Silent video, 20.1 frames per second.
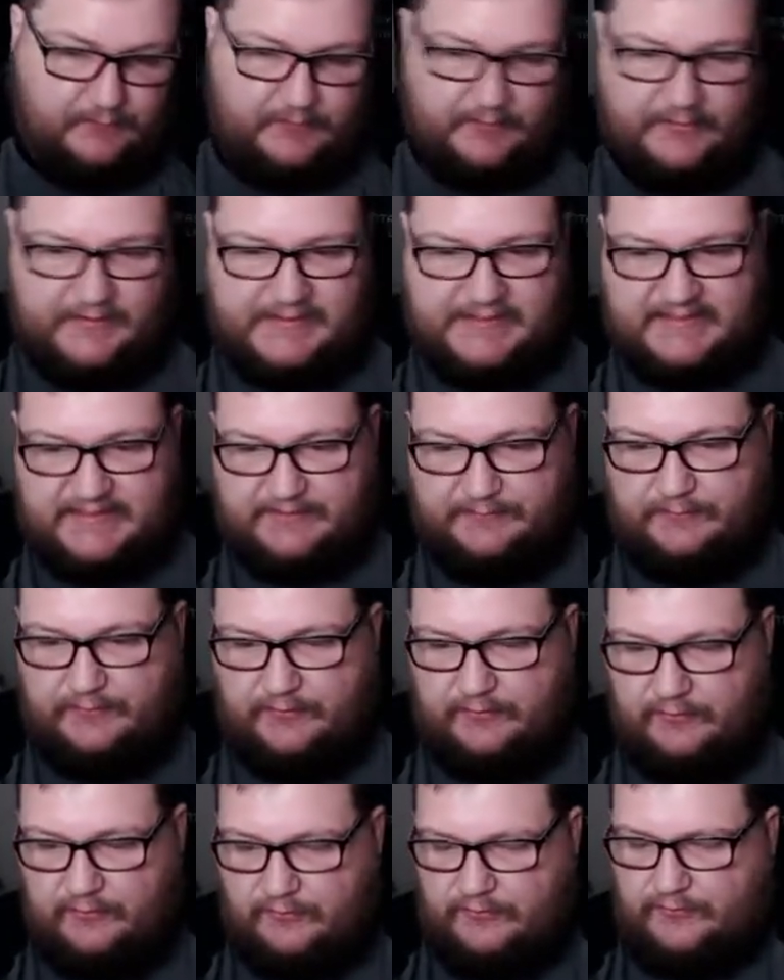released some
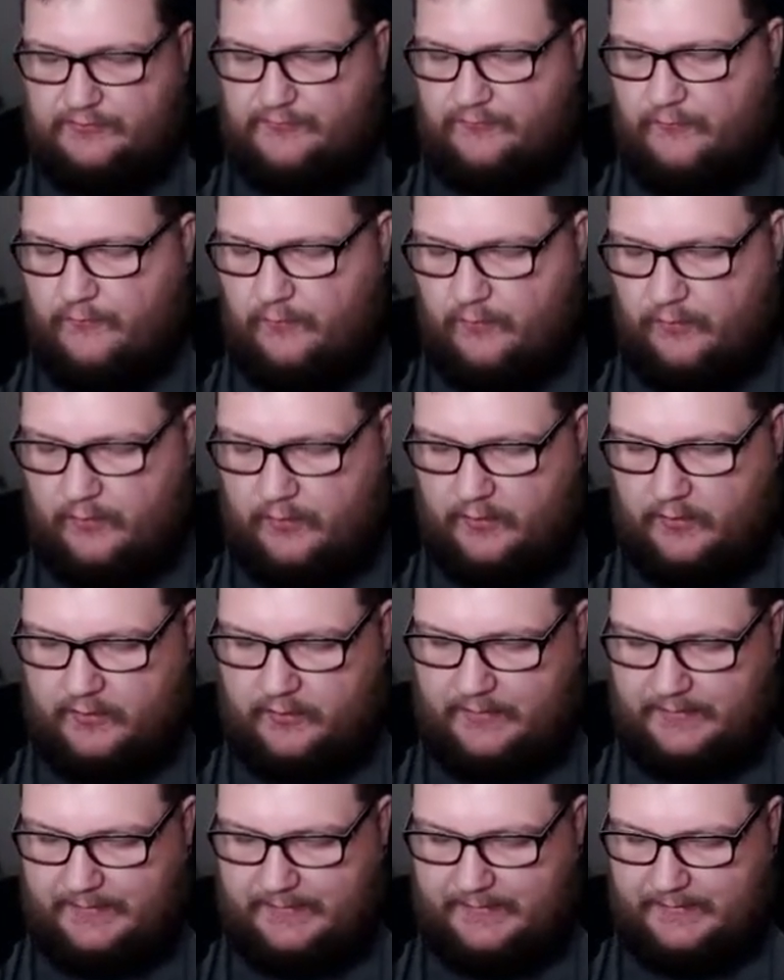news
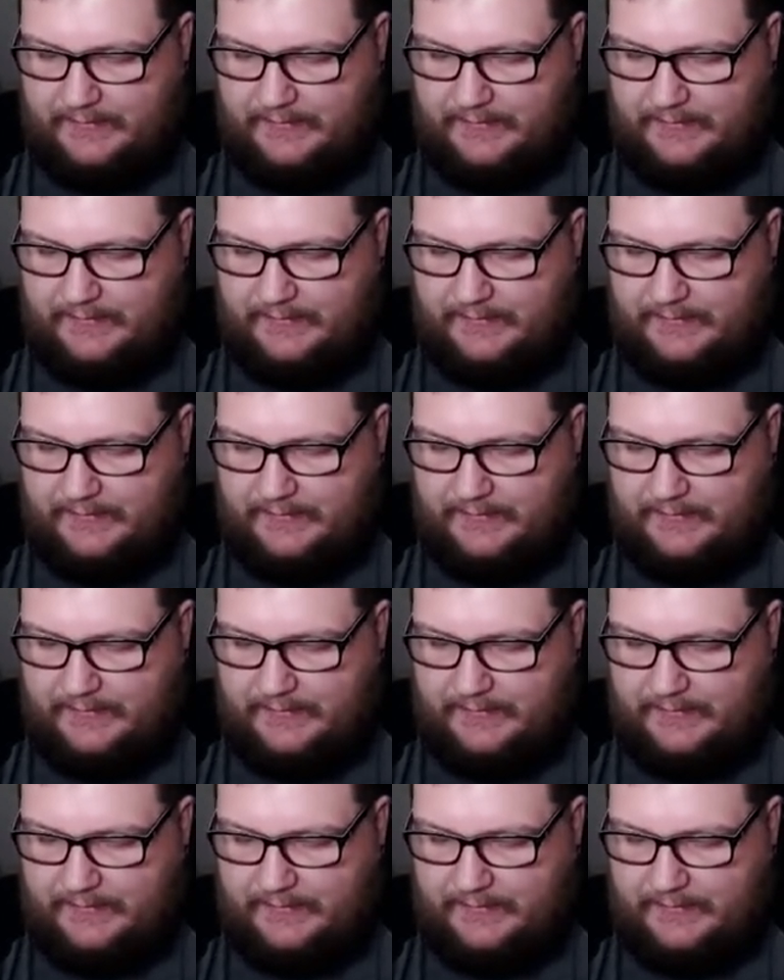for